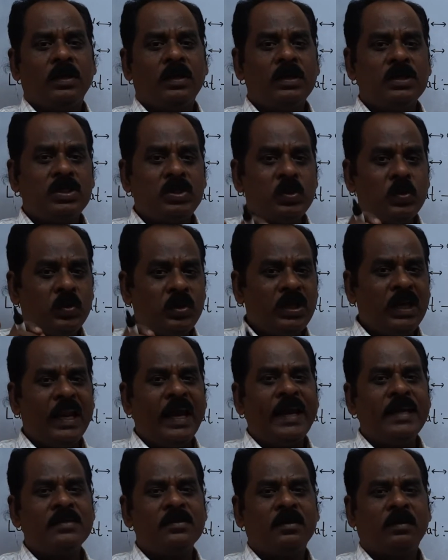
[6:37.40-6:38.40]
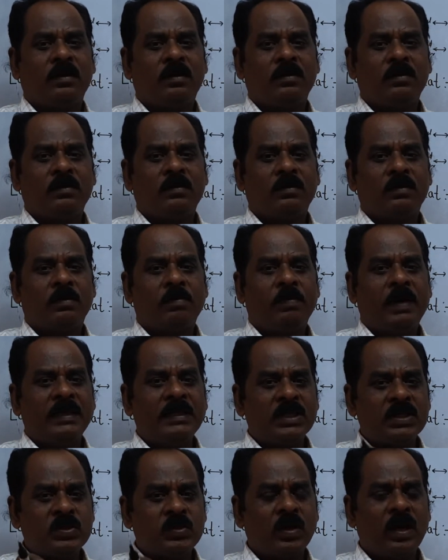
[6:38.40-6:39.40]
is utilized by
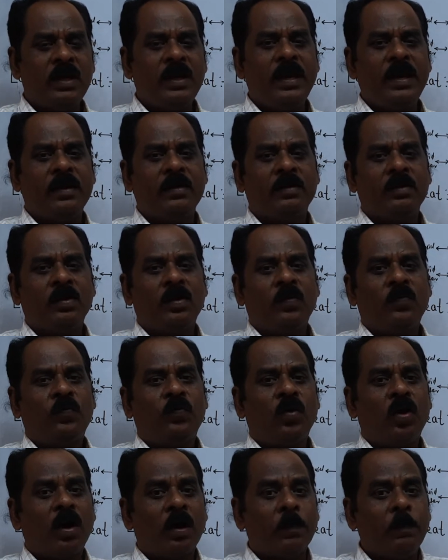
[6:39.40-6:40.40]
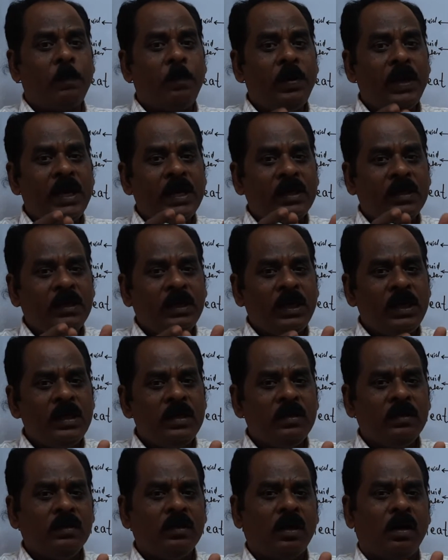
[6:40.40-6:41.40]
the solid for
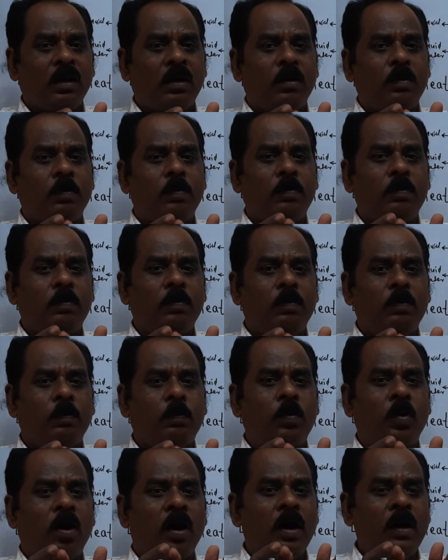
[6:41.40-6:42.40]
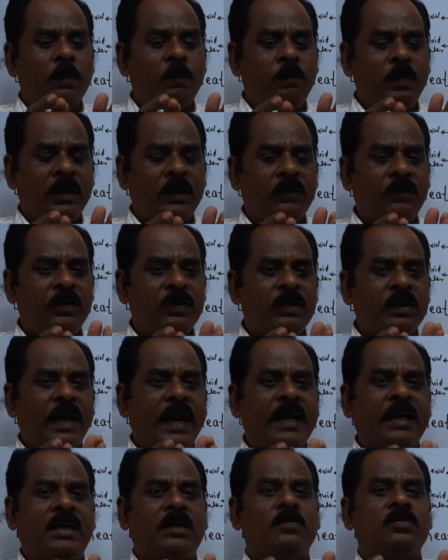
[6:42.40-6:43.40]
breaking the bond between the
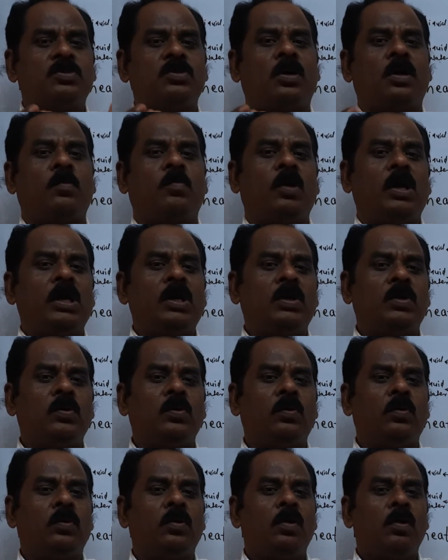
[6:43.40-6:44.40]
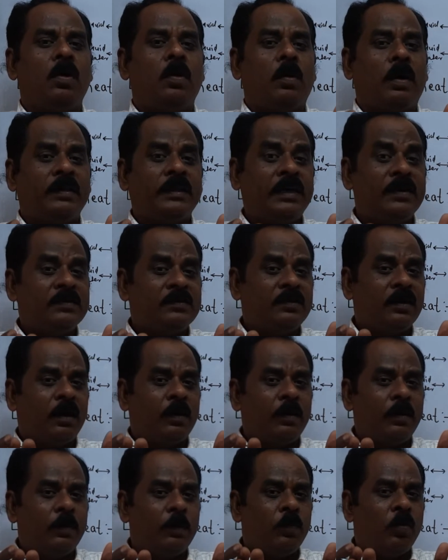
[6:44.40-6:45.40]
atoms or molecule. That is, the
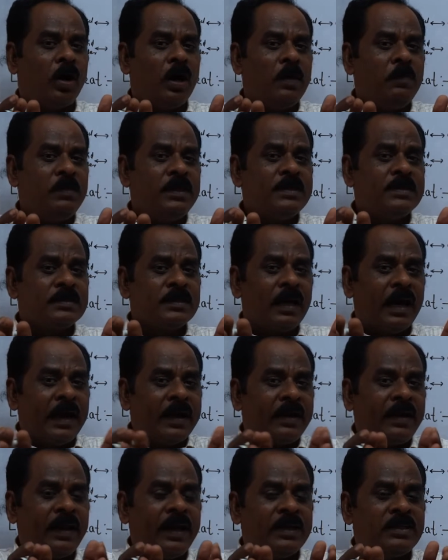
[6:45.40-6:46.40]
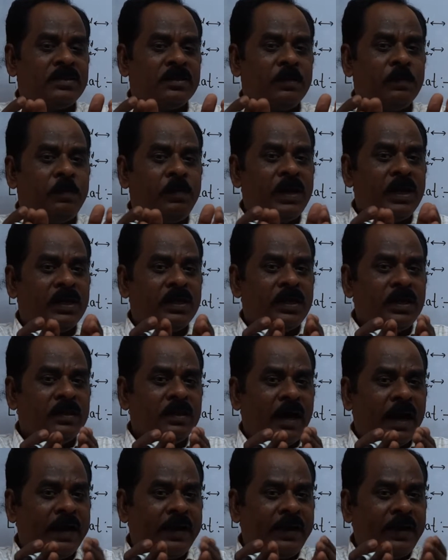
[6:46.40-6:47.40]
bond means attraction,
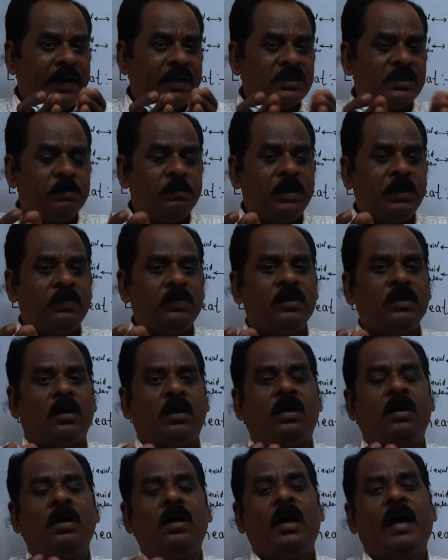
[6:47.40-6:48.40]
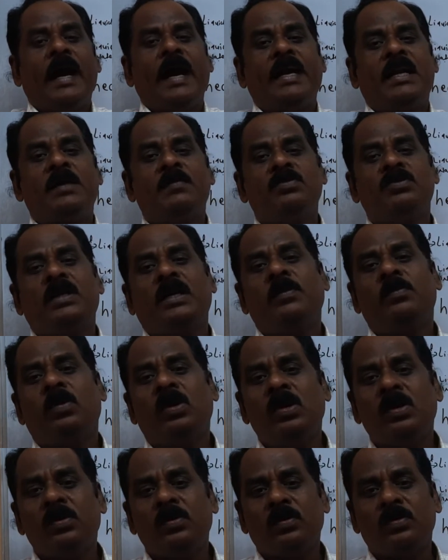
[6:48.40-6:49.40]
breaking the attraction between the atoms and
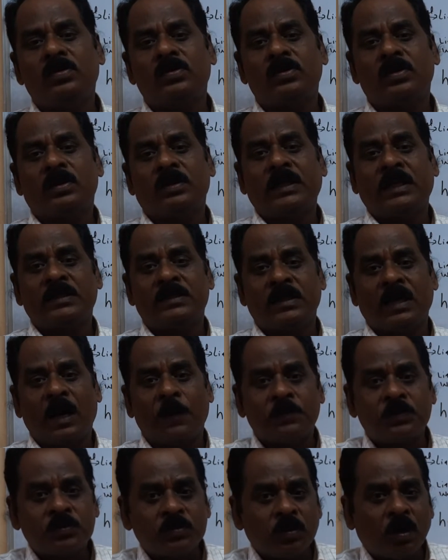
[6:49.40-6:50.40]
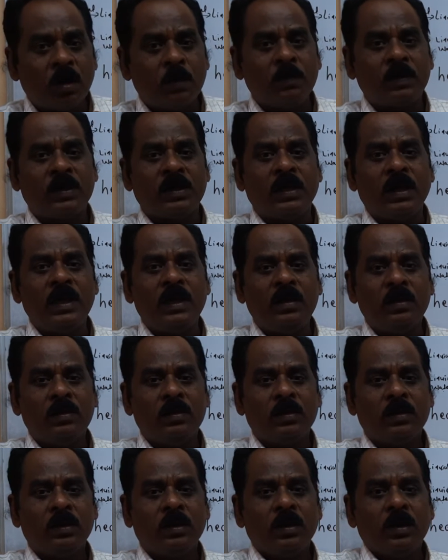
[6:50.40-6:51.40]
molecules. That's absorbed
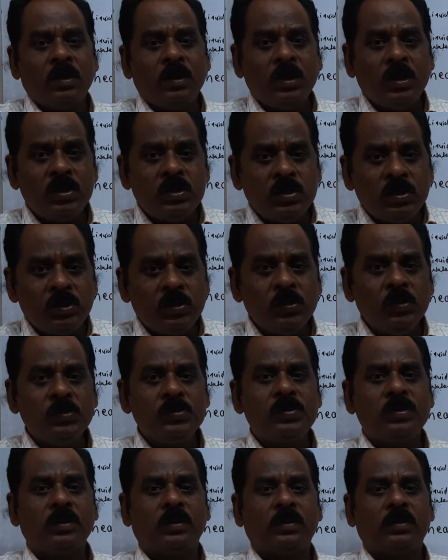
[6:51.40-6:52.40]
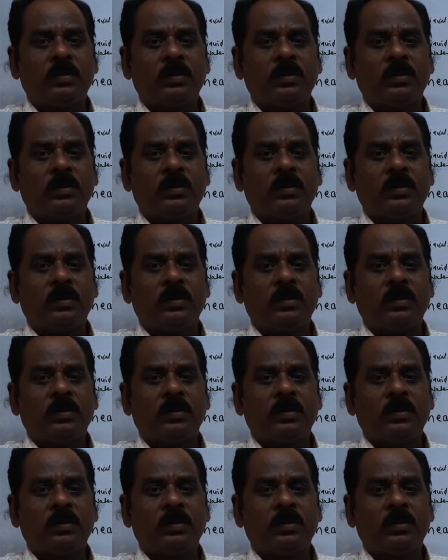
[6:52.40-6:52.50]
heat is used